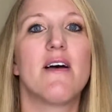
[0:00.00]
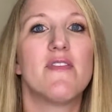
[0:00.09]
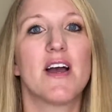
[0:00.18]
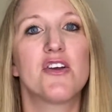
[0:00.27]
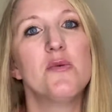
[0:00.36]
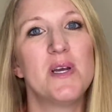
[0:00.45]

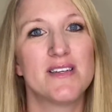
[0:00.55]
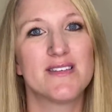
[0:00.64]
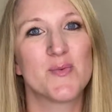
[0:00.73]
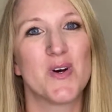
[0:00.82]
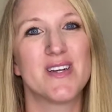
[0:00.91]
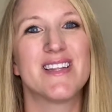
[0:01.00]
vacuuming is
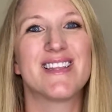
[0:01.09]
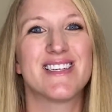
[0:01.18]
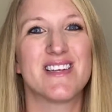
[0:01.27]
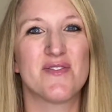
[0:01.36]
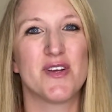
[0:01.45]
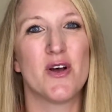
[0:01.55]
one that they
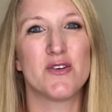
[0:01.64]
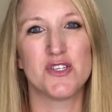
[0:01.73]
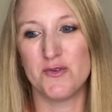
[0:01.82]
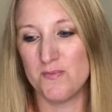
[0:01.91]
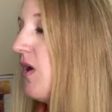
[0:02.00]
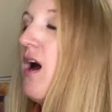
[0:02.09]
definitely all
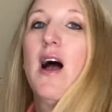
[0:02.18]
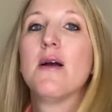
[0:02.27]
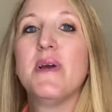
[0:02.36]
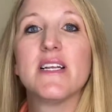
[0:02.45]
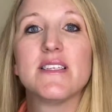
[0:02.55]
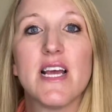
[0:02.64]
do. I
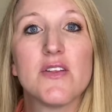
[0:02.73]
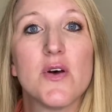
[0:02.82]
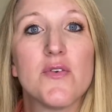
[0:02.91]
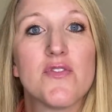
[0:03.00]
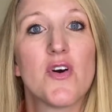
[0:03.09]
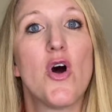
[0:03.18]
made a
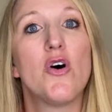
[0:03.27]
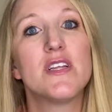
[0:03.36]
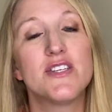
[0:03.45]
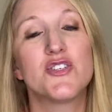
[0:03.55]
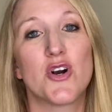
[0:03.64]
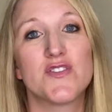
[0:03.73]
download for all
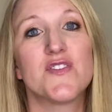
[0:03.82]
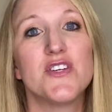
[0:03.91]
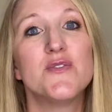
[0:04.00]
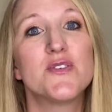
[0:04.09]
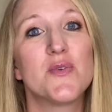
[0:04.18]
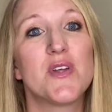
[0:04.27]
these charts for you.
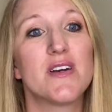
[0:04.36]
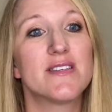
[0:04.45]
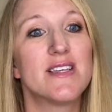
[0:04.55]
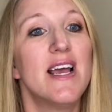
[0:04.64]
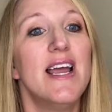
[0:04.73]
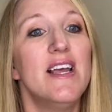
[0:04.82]
So there's
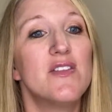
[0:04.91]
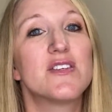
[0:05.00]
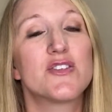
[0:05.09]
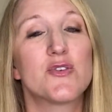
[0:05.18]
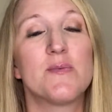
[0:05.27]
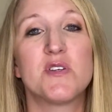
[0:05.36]
in the
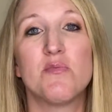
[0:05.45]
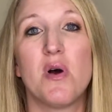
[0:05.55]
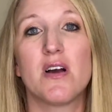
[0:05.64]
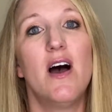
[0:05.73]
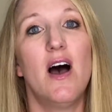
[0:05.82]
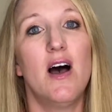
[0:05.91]
description
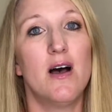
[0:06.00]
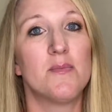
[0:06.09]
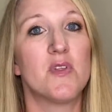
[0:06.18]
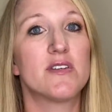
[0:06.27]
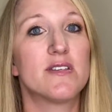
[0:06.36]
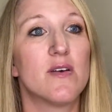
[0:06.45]
box,
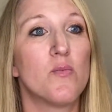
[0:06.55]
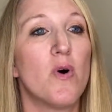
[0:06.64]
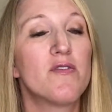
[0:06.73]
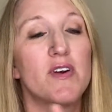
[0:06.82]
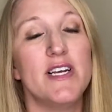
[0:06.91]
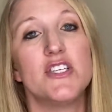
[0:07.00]
there's one
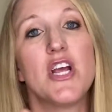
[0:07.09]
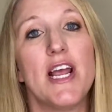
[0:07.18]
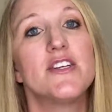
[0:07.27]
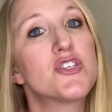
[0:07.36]
for each age